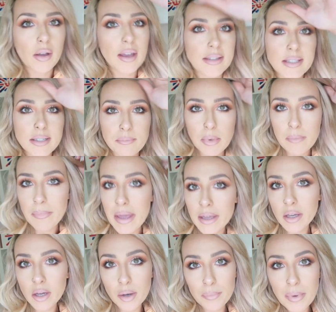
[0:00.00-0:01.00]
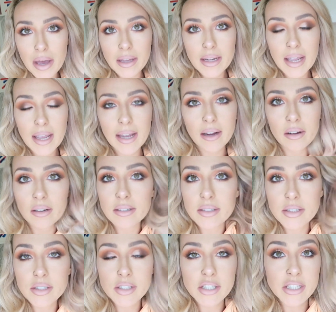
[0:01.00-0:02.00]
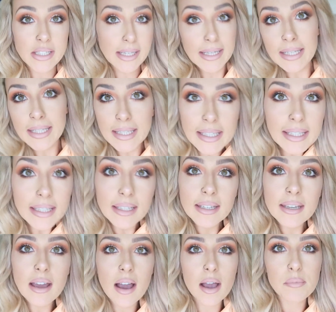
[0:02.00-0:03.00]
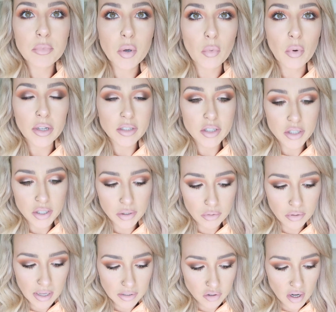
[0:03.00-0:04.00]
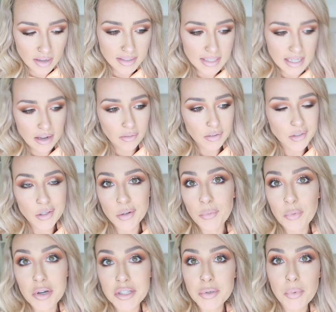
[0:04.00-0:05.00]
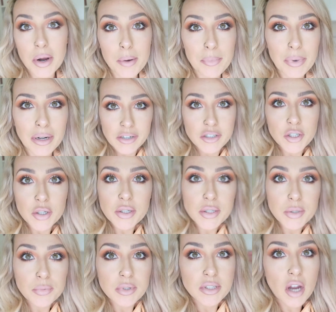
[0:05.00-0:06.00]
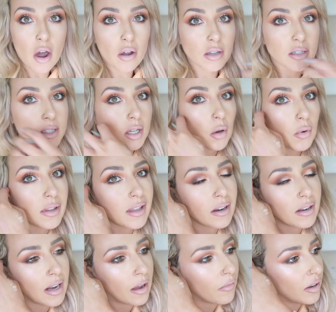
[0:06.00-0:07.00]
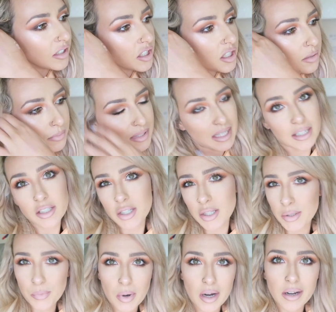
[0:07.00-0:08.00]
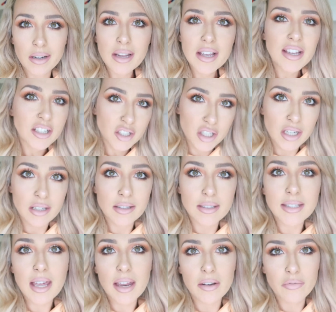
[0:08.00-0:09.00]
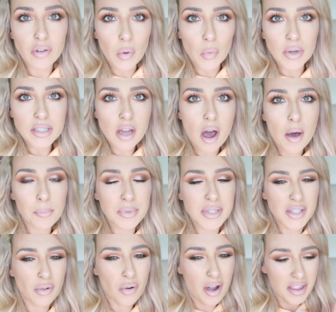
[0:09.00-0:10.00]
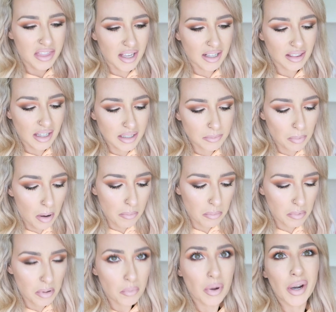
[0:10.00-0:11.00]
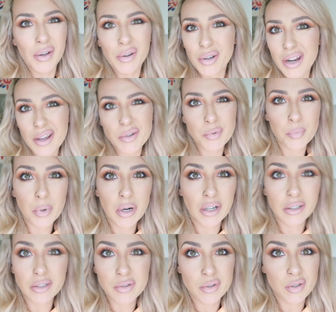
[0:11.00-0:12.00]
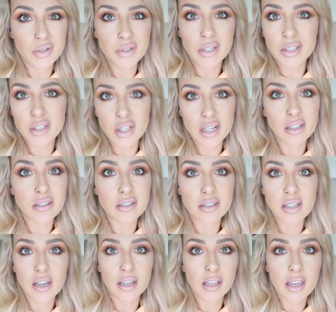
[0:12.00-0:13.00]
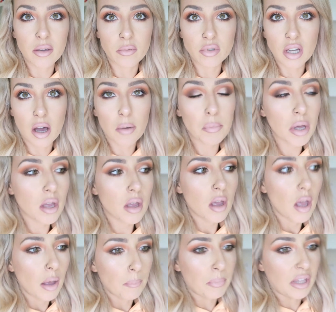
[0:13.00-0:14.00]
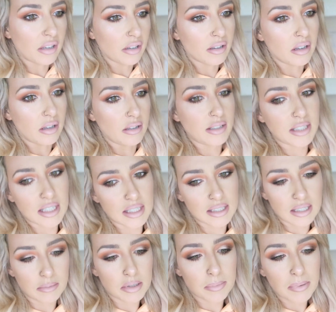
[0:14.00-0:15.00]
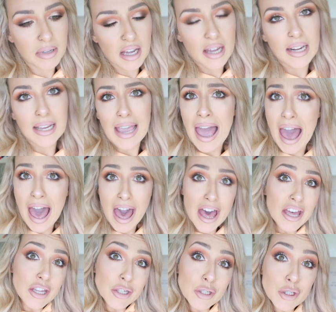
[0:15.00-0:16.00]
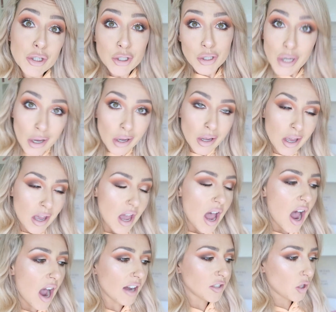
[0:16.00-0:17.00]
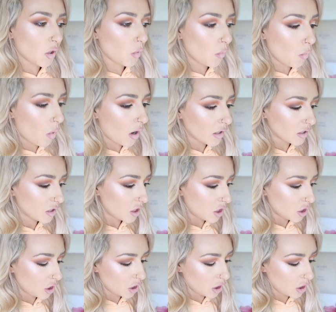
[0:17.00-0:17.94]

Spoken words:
Okay, so my makeup and hair is done. I'm going to get dressed now. I don't know what to wear, but I just was talking to Chloe there now, and she was saying she's wearing jeans and a flowy top. So I think that's probably what I'm going to end up wearing, is just like jeans and a cute top, because it seems to be kind of cash. I don't know